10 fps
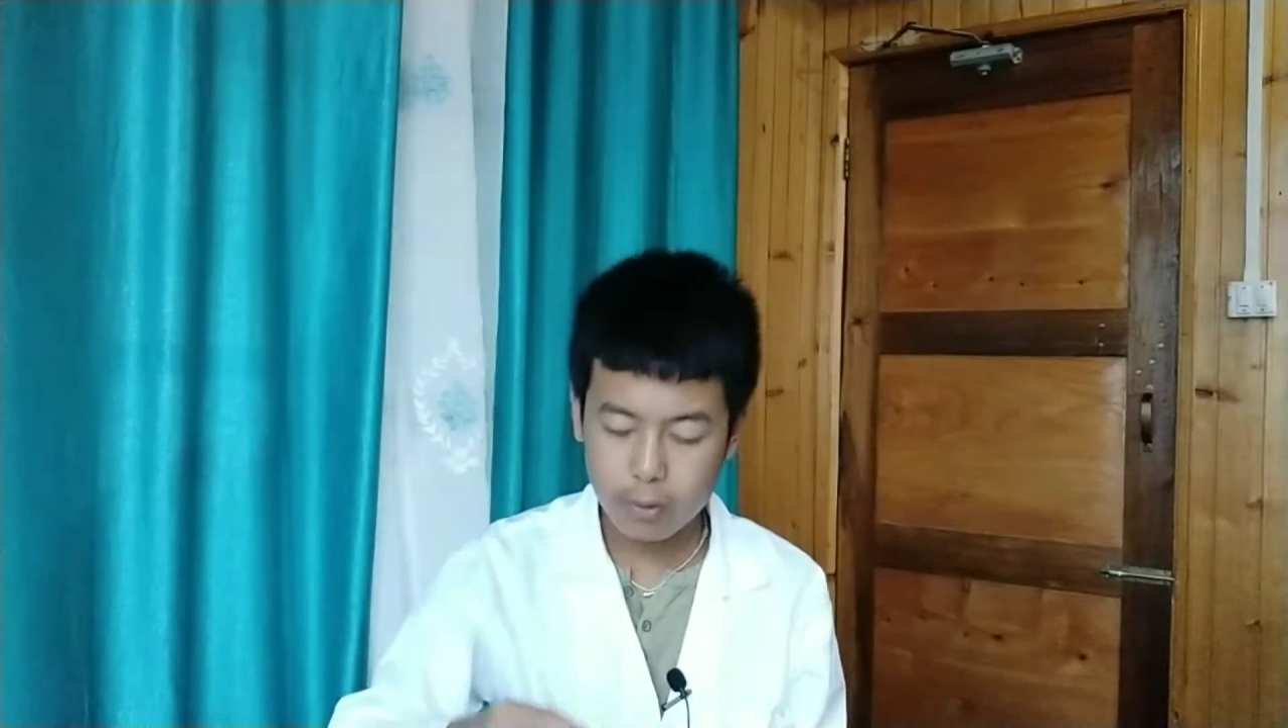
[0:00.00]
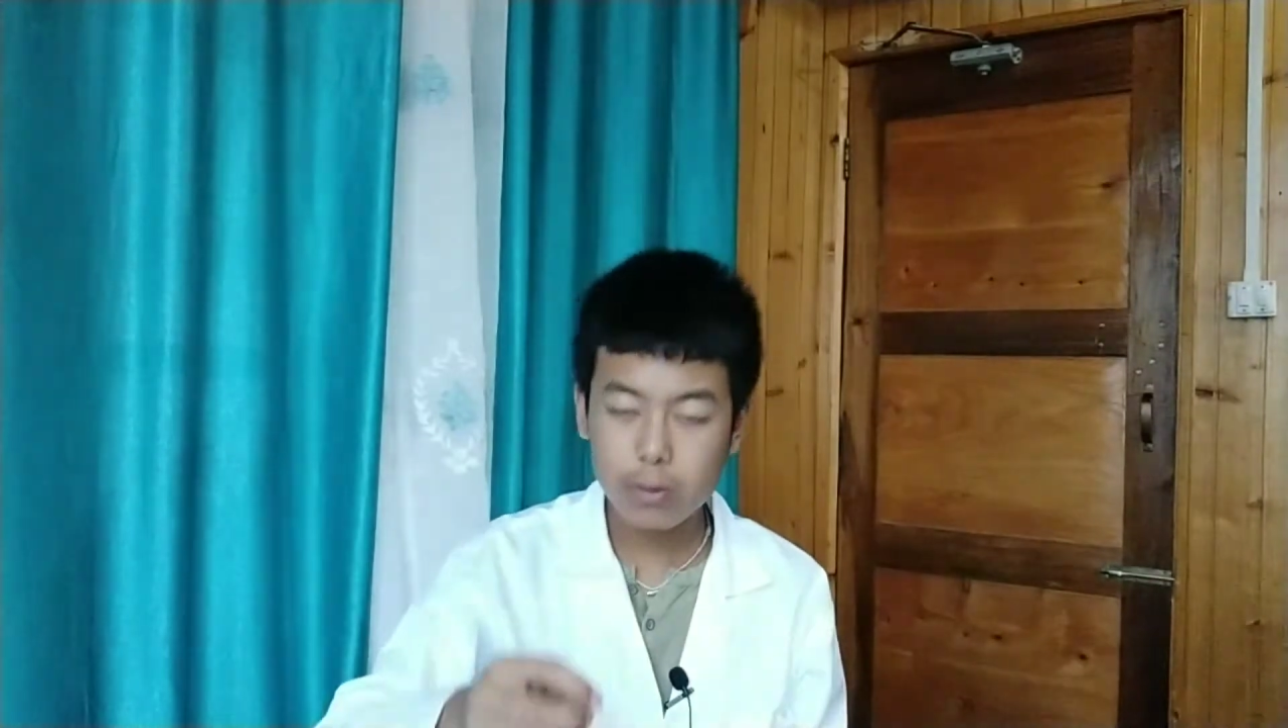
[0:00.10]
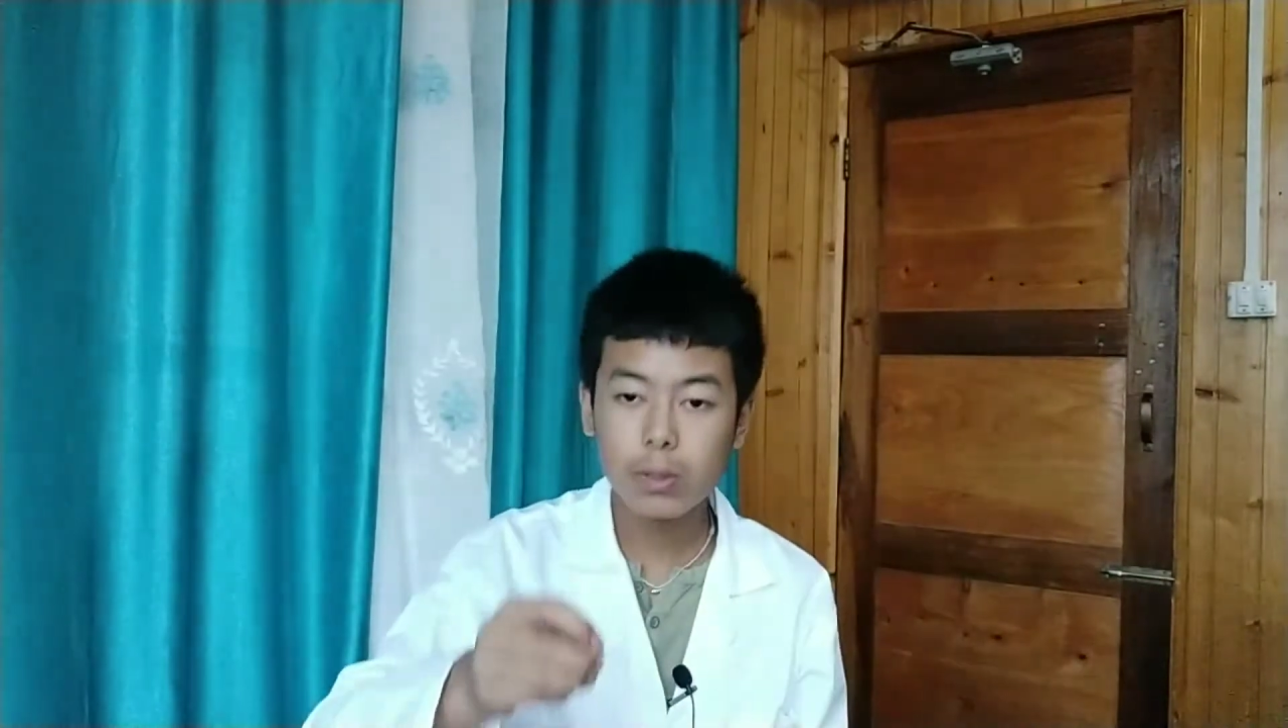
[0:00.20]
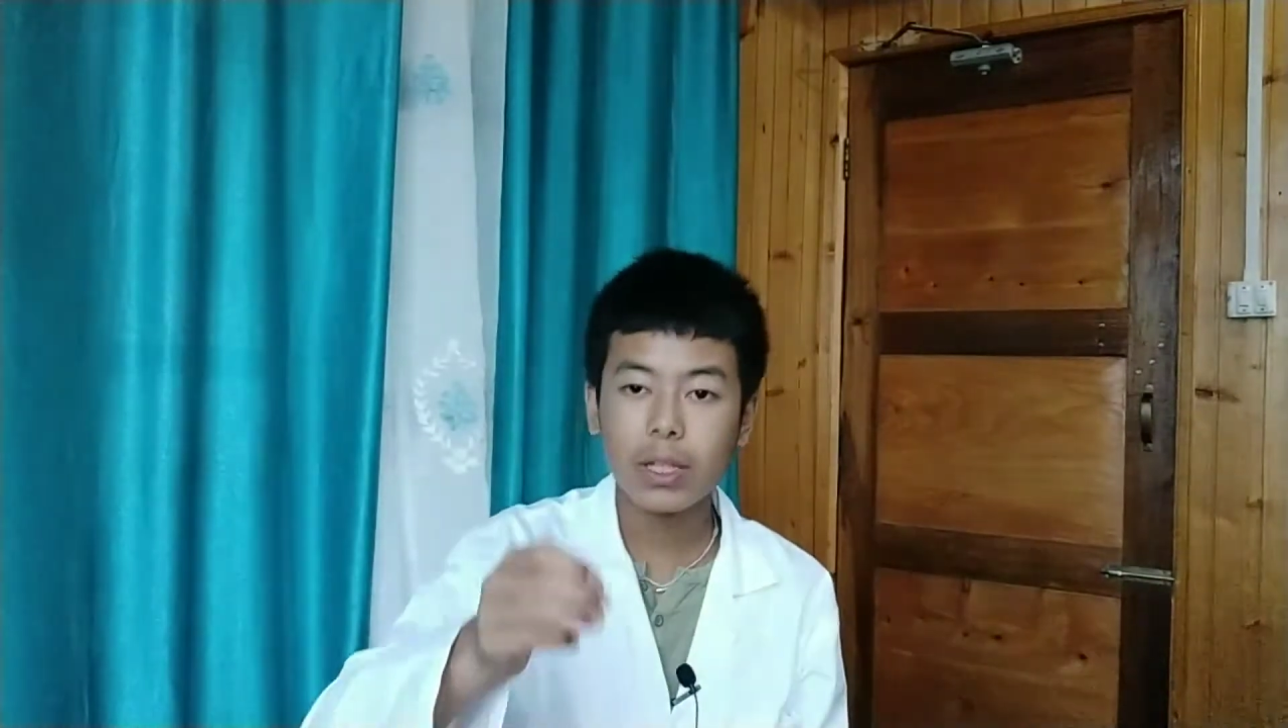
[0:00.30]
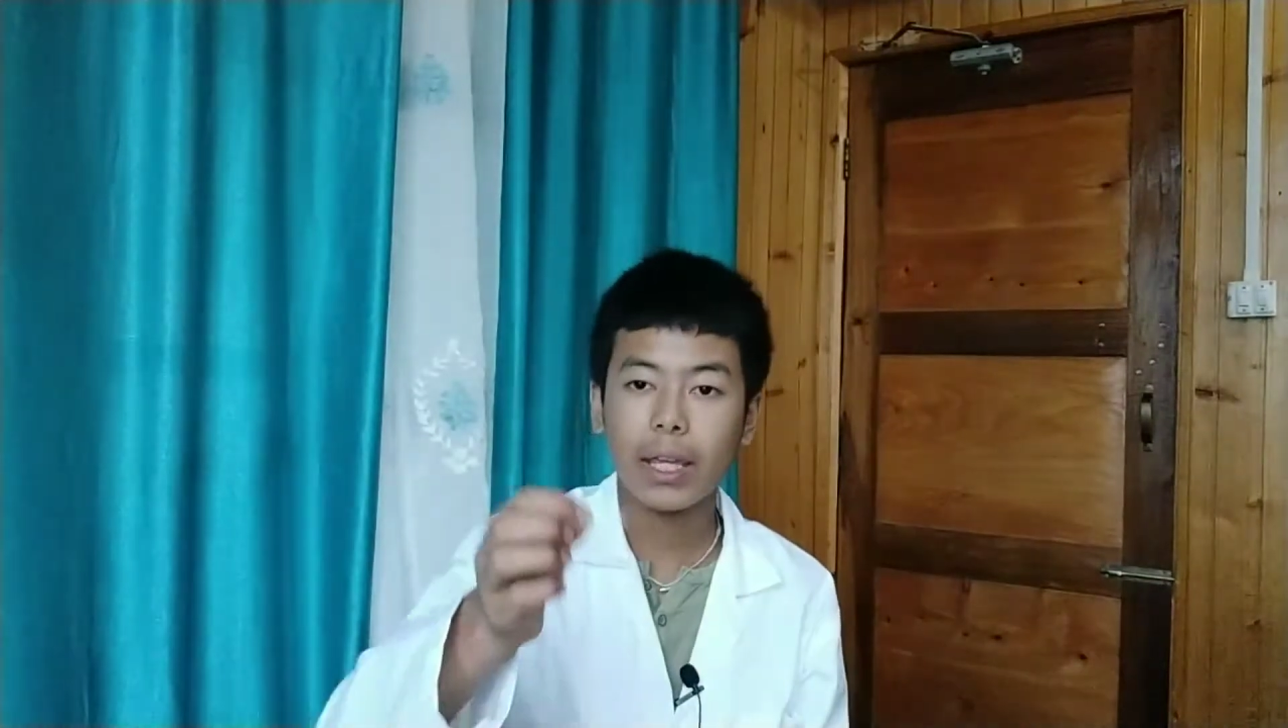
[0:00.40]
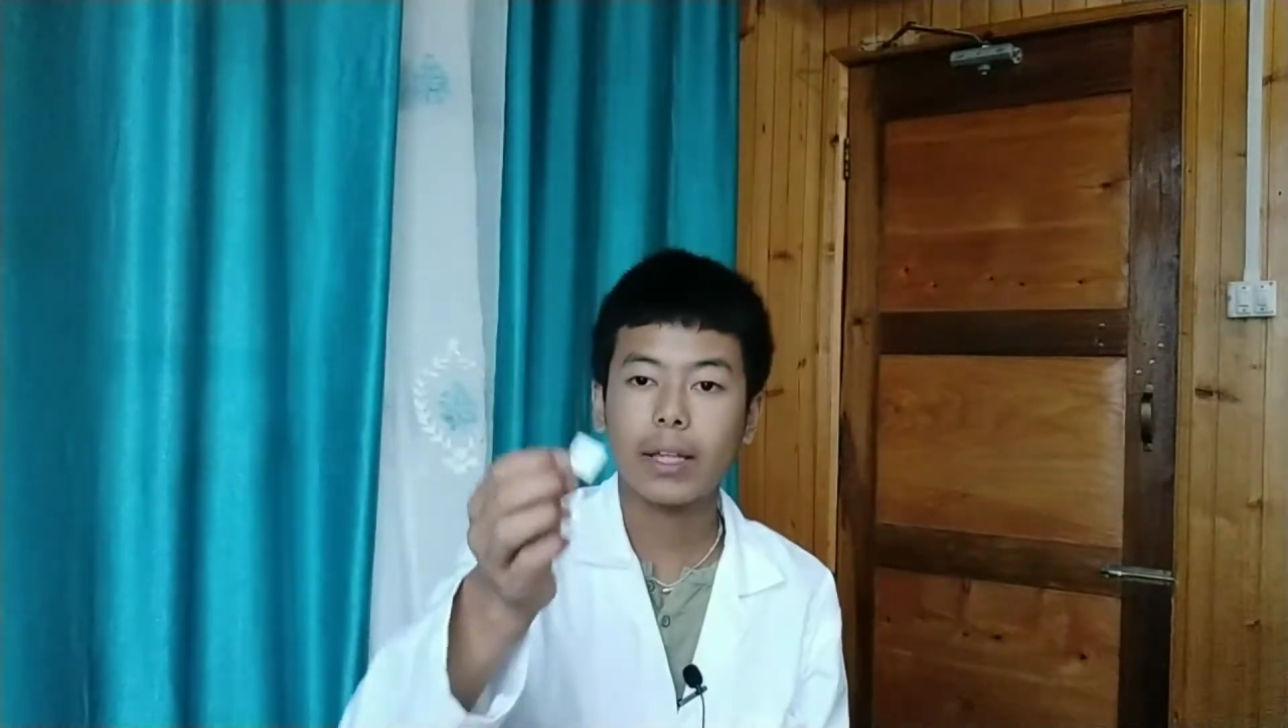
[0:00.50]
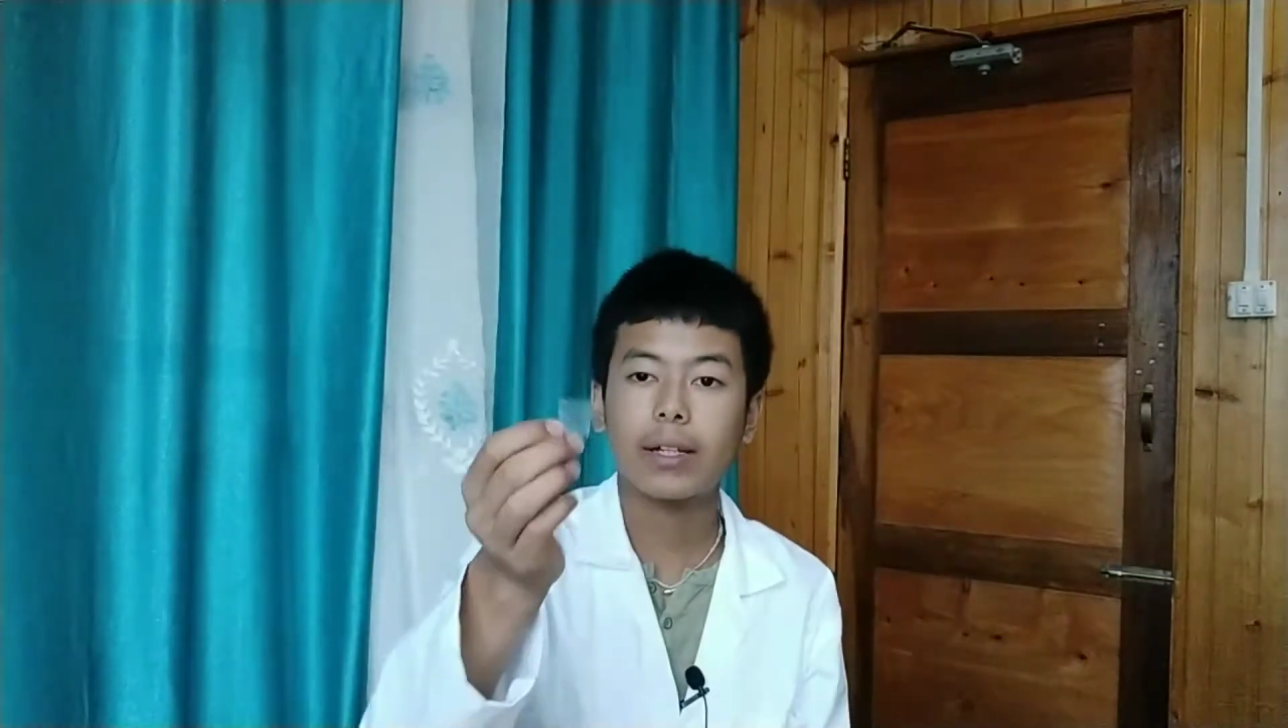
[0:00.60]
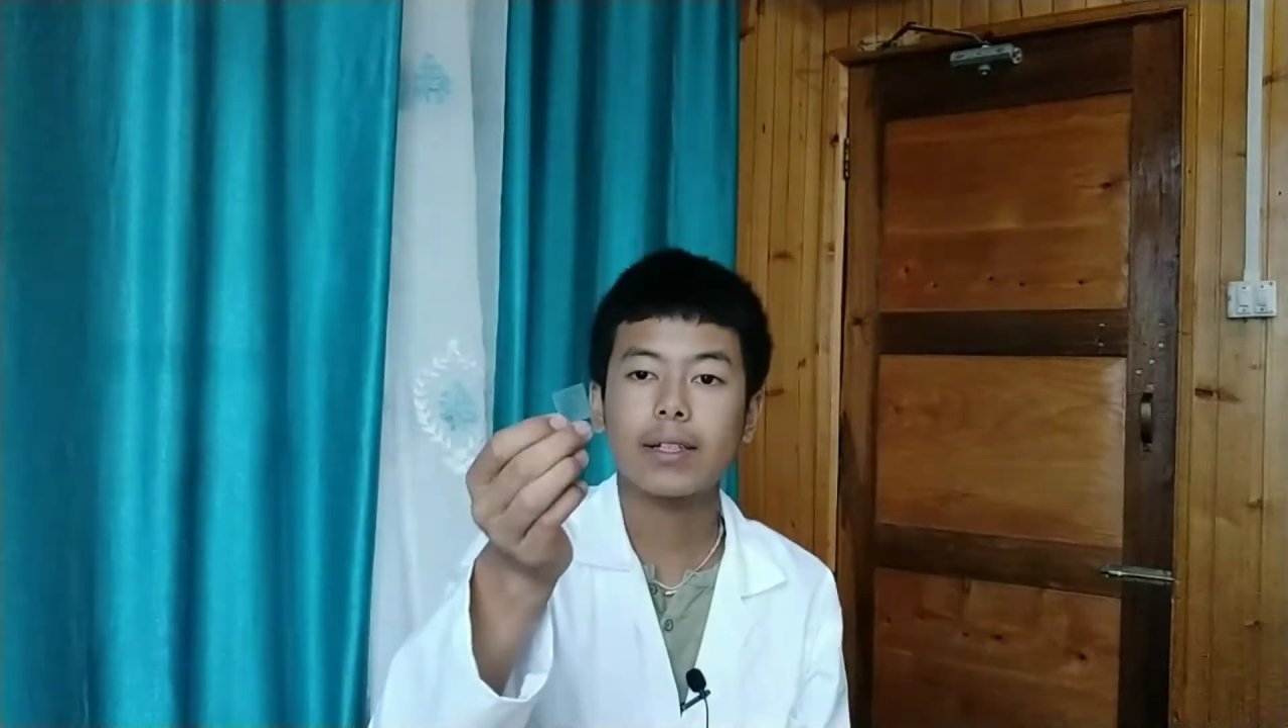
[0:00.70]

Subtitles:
also like